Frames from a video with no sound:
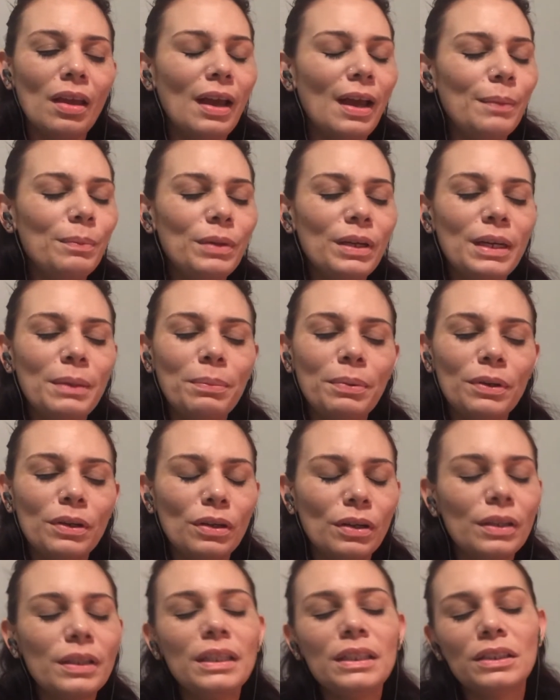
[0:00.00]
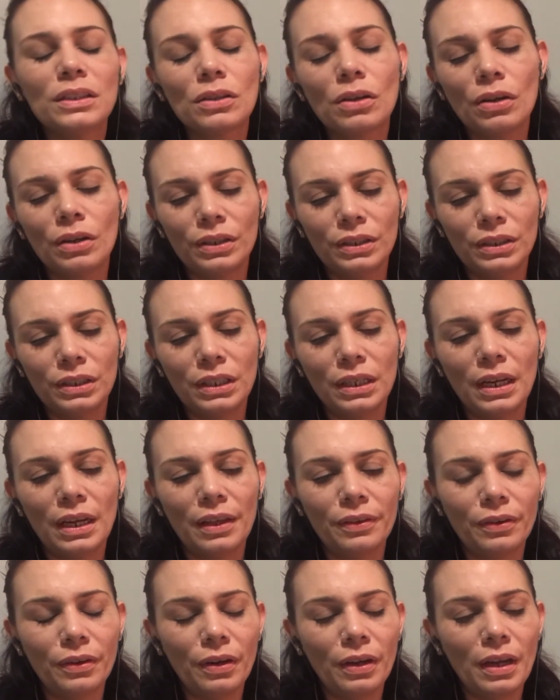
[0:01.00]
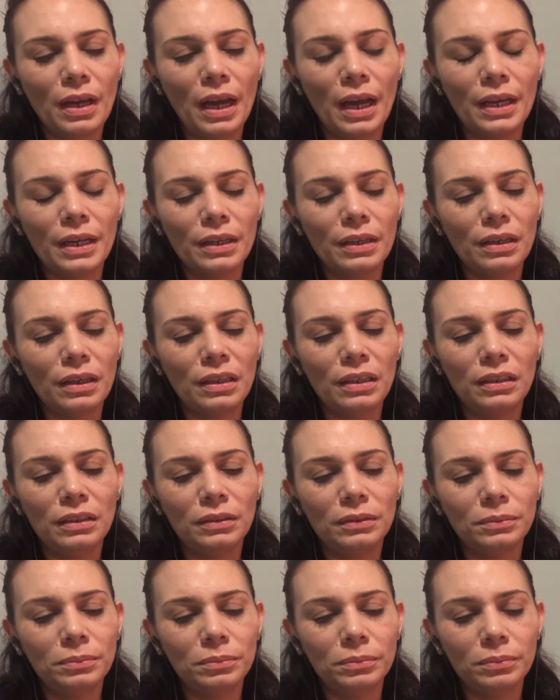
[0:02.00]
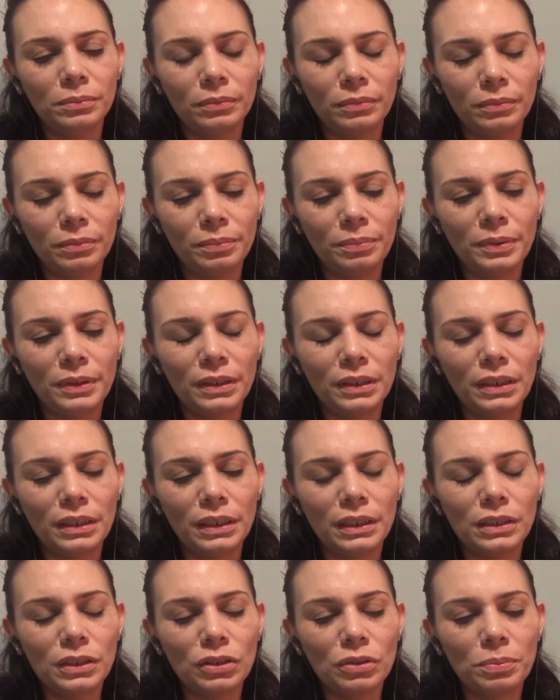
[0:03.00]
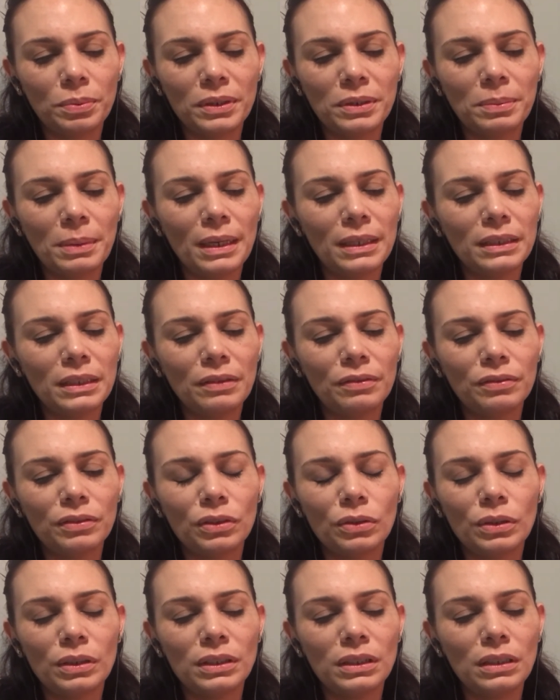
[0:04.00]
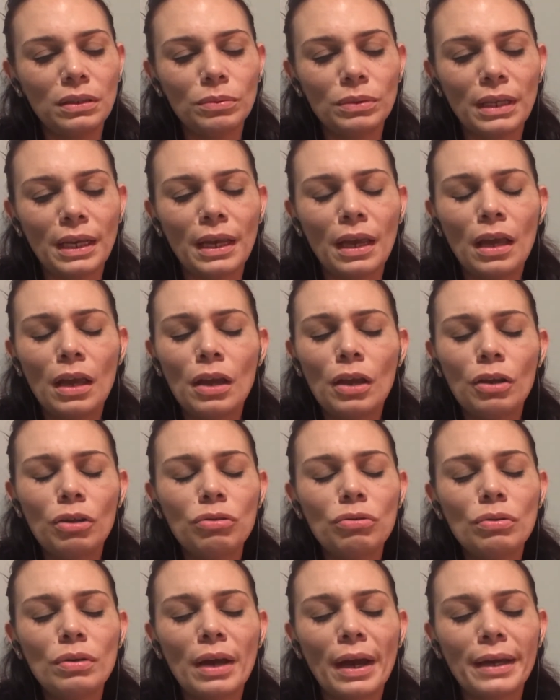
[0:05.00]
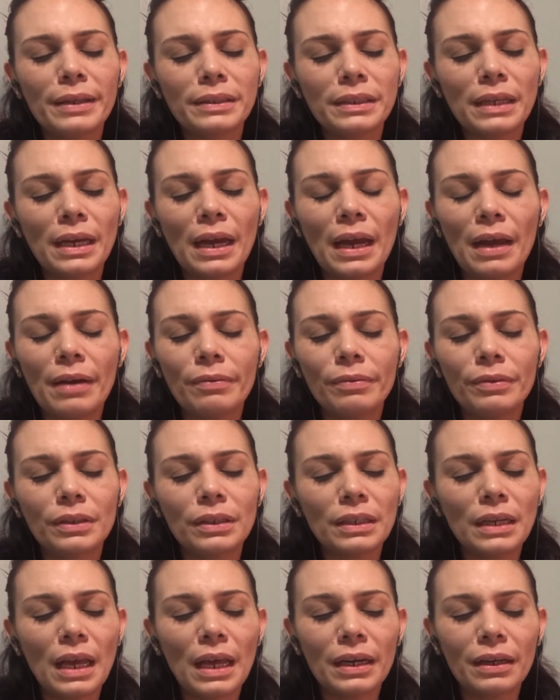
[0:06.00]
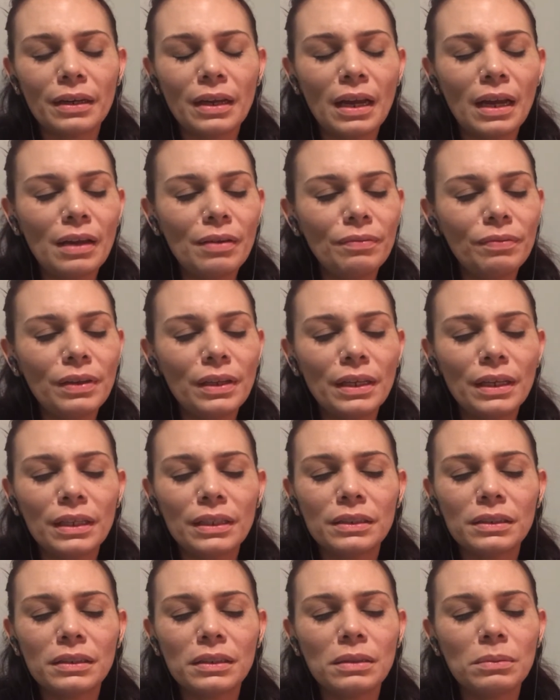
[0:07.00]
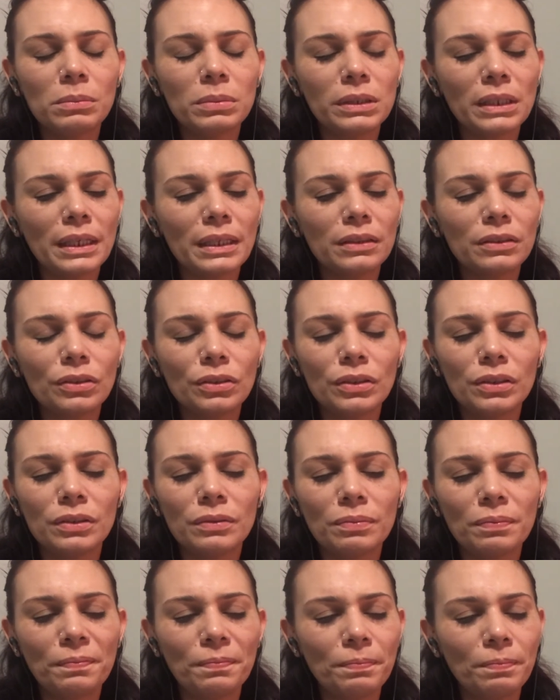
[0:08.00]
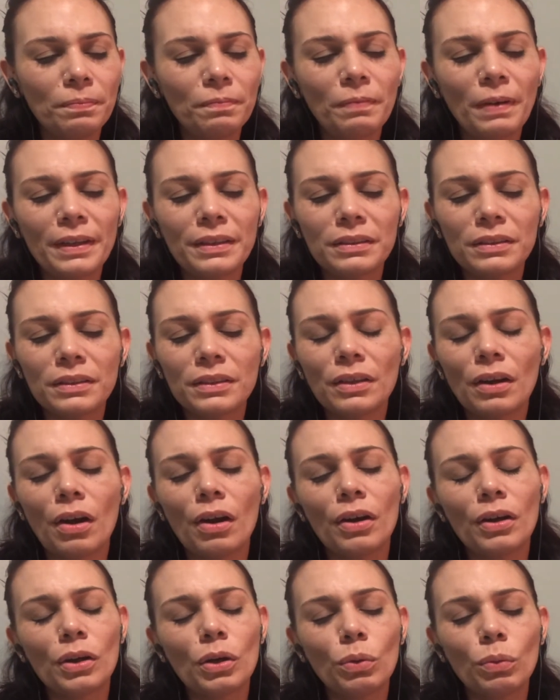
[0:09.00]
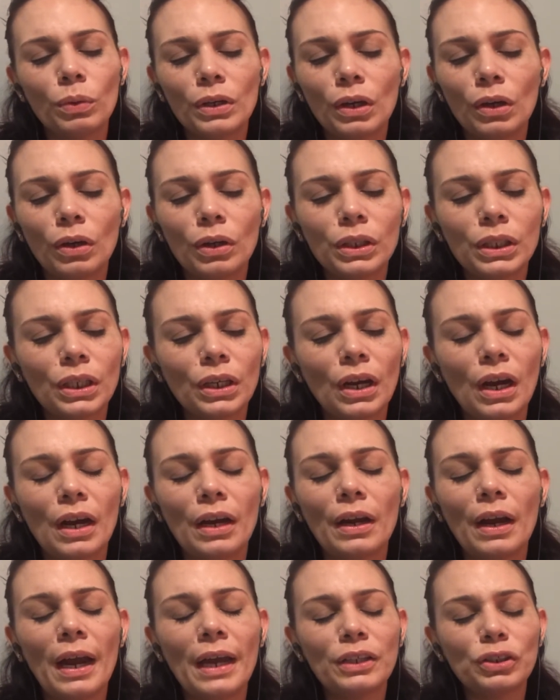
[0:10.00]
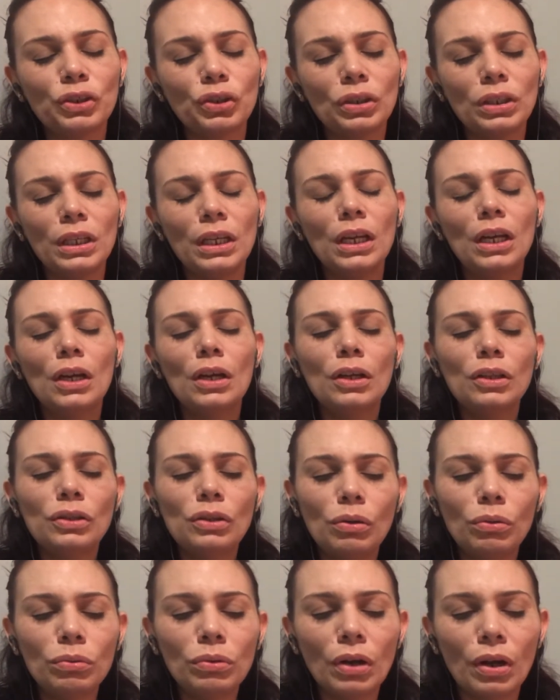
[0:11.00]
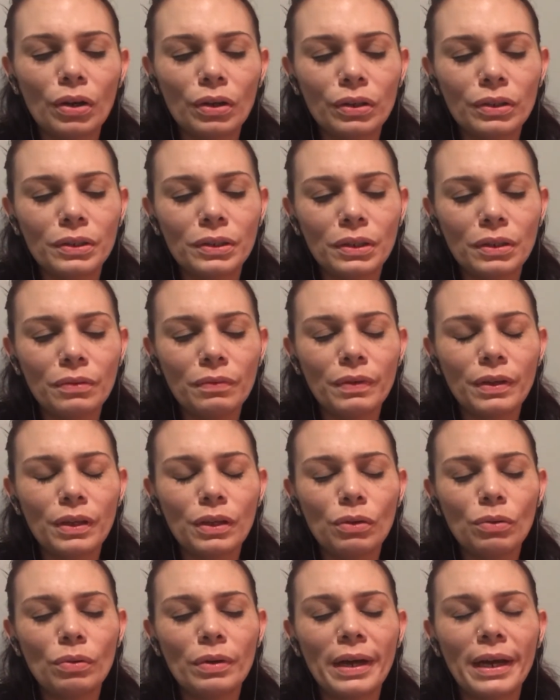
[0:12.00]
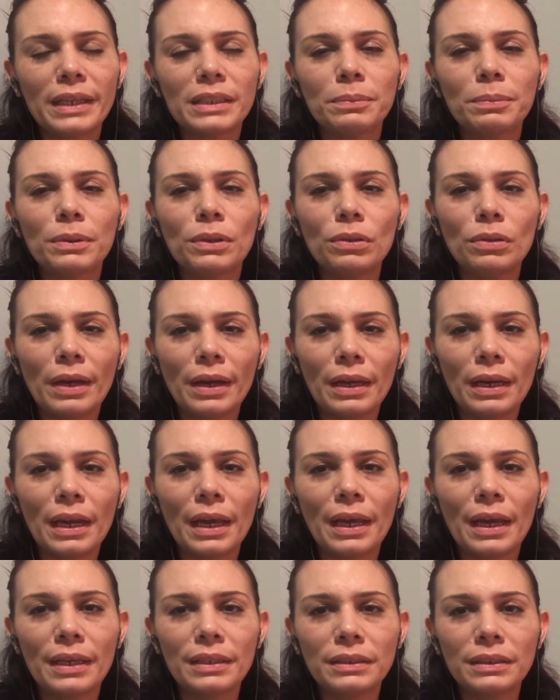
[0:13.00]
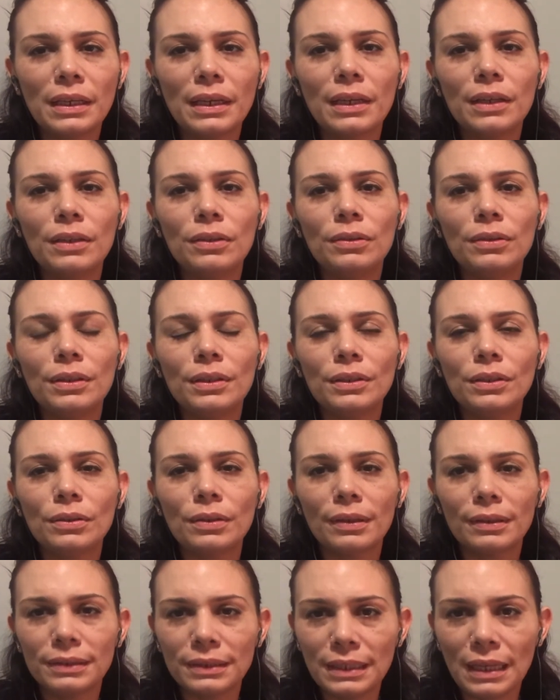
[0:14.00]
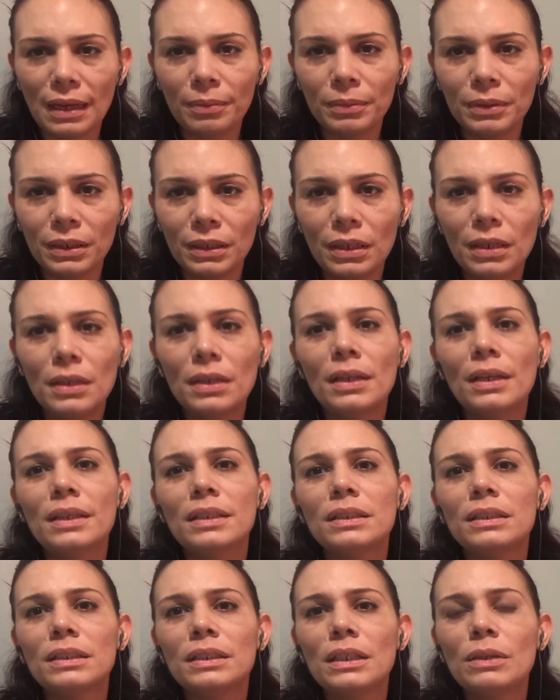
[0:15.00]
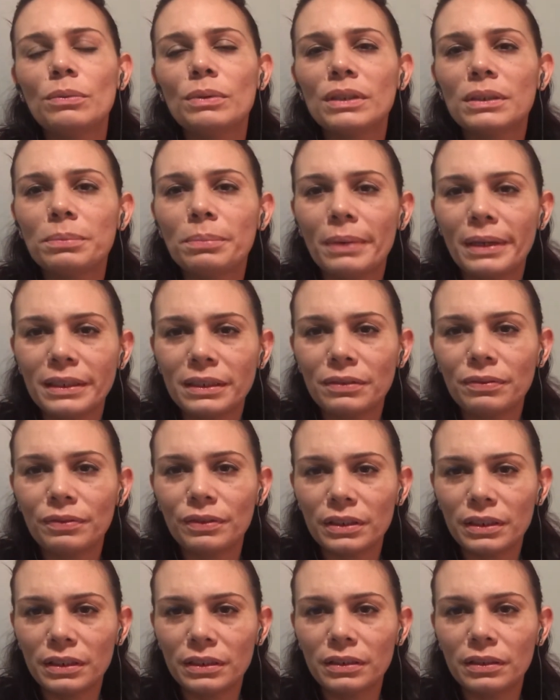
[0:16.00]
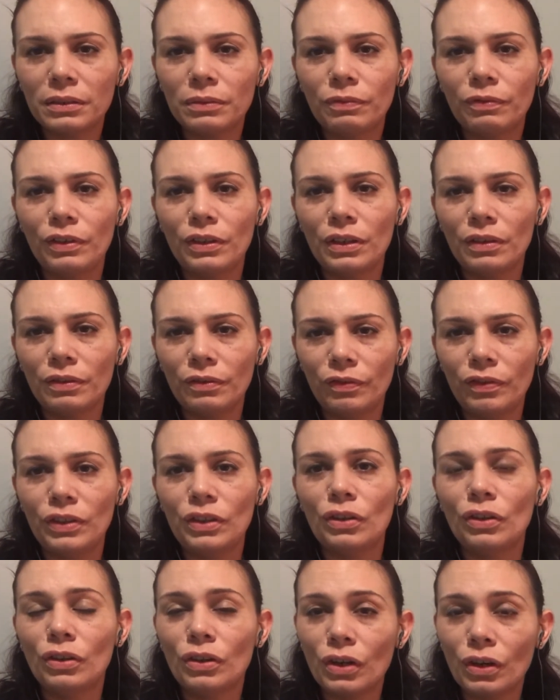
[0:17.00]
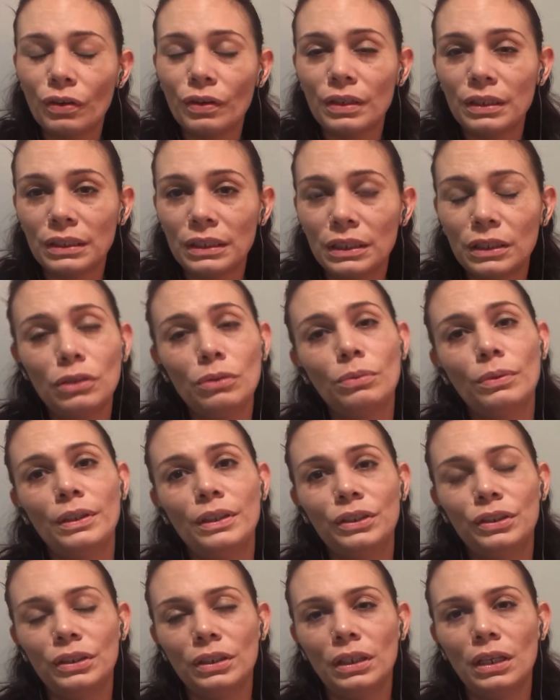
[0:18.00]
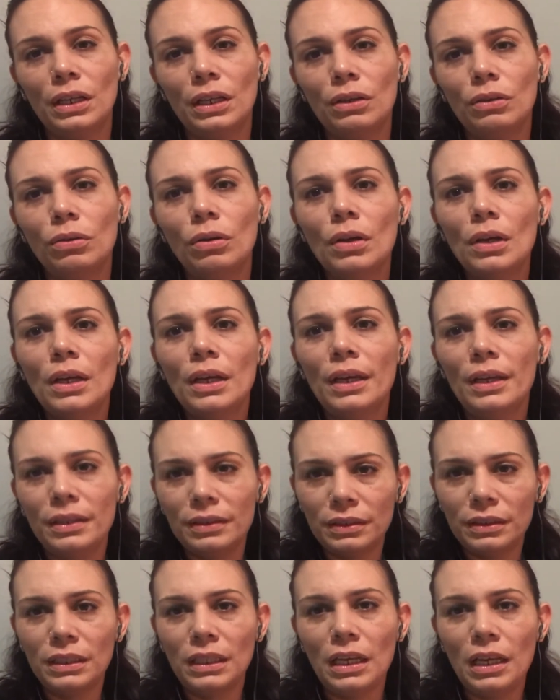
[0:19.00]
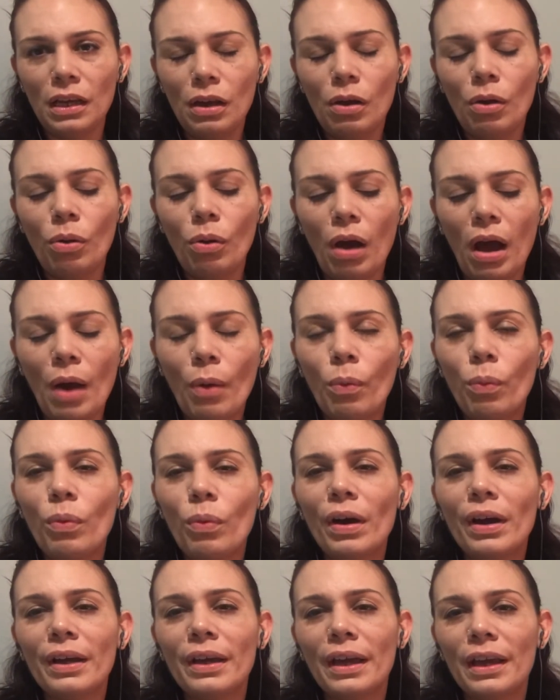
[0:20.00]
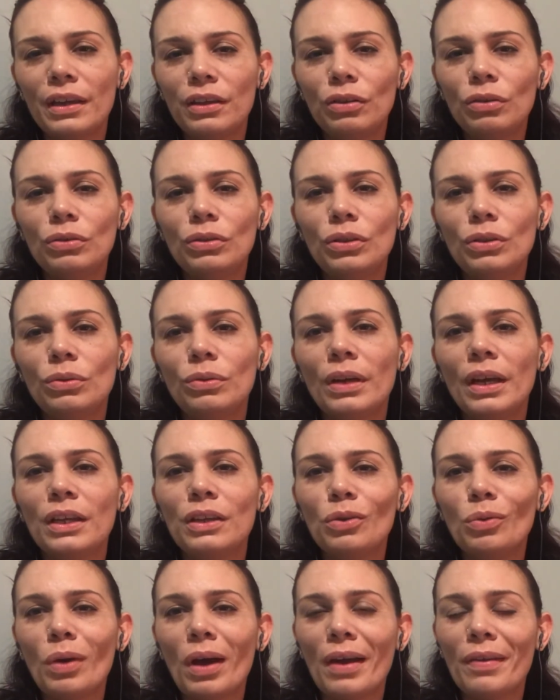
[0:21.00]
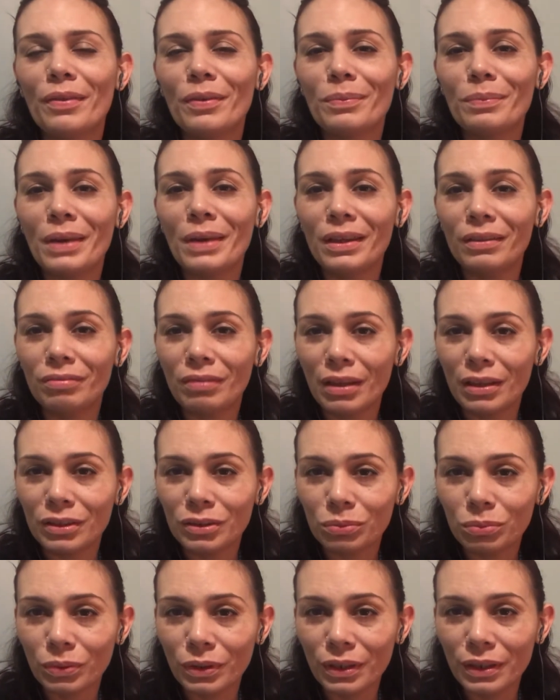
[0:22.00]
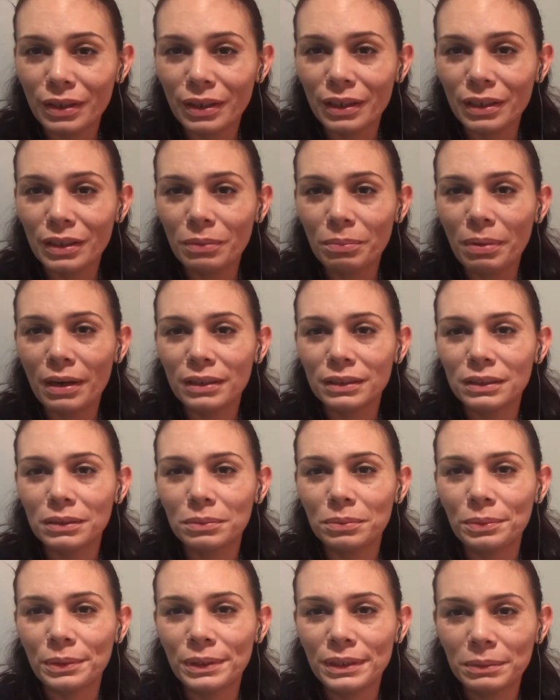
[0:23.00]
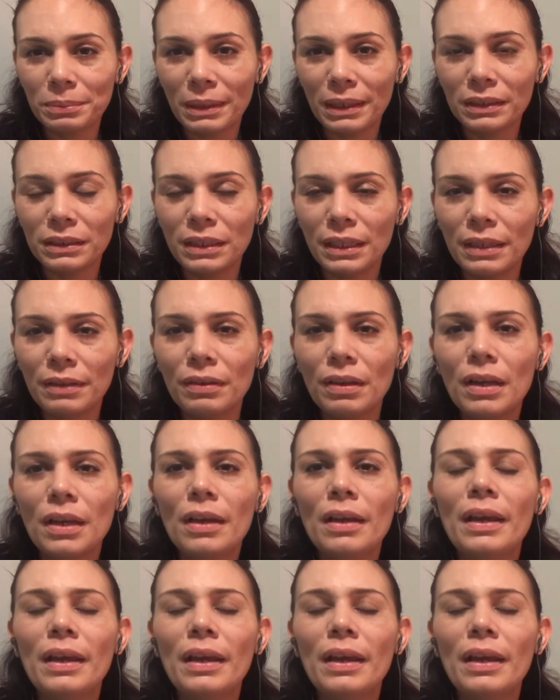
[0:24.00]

I'm going to put all these cards together and kind of put it into perspective. So it seems like you guys are having a lot of conflict. It seems like there's fights that are going on that are actually no longer serving you guys. But like I said, you need to examine and see what's best for this, for your current situation, Leo, and see what can you do. Can you either make things work in a positive perspective?